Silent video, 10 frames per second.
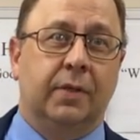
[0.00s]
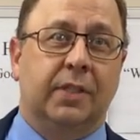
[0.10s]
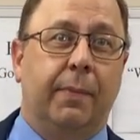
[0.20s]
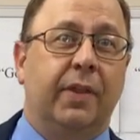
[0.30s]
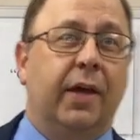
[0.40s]

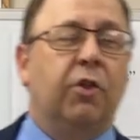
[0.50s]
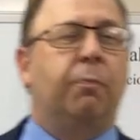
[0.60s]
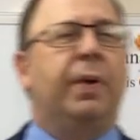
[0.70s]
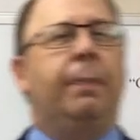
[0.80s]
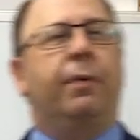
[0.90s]
some of the other
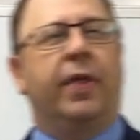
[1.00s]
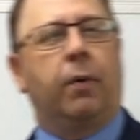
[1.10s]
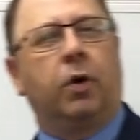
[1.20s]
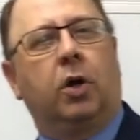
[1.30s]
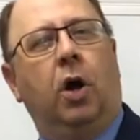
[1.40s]
people
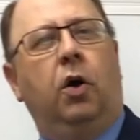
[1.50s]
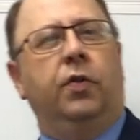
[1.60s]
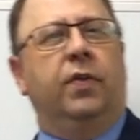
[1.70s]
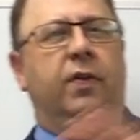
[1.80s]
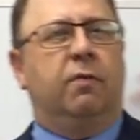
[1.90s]
that were
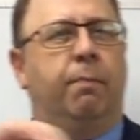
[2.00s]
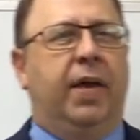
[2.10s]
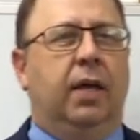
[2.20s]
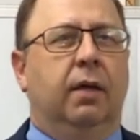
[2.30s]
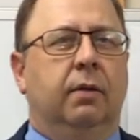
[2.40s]
called to this
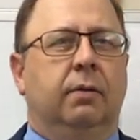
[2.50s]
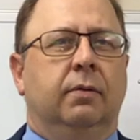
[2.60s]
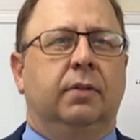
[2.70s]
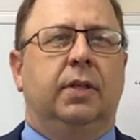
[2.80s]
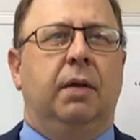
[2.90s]
big
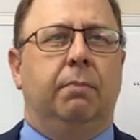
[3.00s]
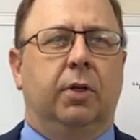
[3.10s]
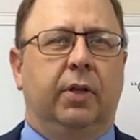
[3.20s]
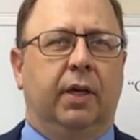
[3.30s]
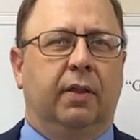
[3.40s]
team
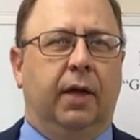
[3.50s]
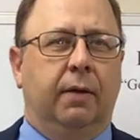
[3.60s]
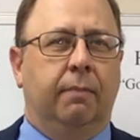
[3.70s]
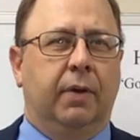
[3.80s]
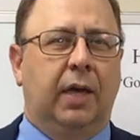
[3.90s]
building
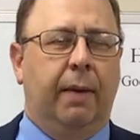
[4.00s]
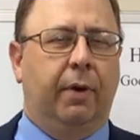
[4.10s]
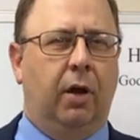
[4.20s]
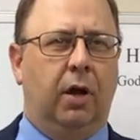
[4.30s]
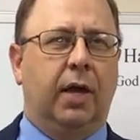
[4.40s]
thing came
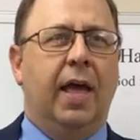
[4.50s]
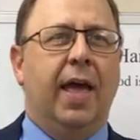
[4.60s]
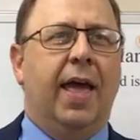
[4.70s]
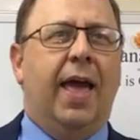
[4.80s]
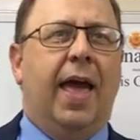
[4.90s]
along
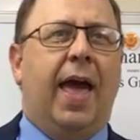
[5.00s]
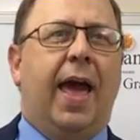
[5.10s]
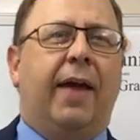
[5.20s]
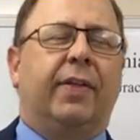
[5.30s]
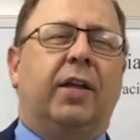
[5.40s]

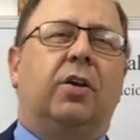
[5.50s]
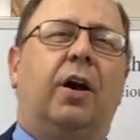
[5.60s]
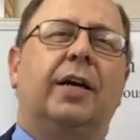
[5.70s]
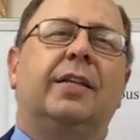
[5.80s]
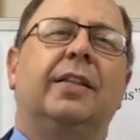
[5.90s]
and they
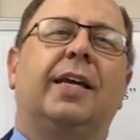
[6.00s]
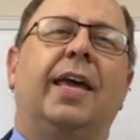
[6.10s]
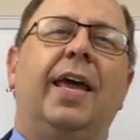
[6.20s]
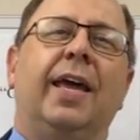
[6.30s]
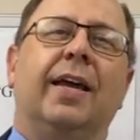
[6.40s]
talked to the
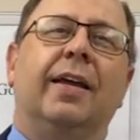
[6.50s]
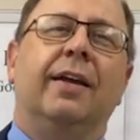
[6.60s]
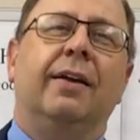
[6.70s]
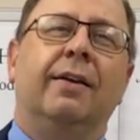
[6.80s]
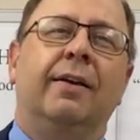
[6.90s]
king.
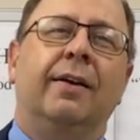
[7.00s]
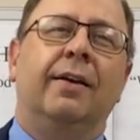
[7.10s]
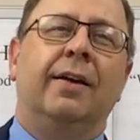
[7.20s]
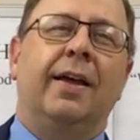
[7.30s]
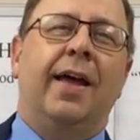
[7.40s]

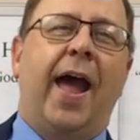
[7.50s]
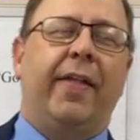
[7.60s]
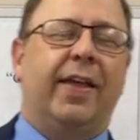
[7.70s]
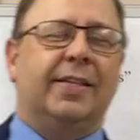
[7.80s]
And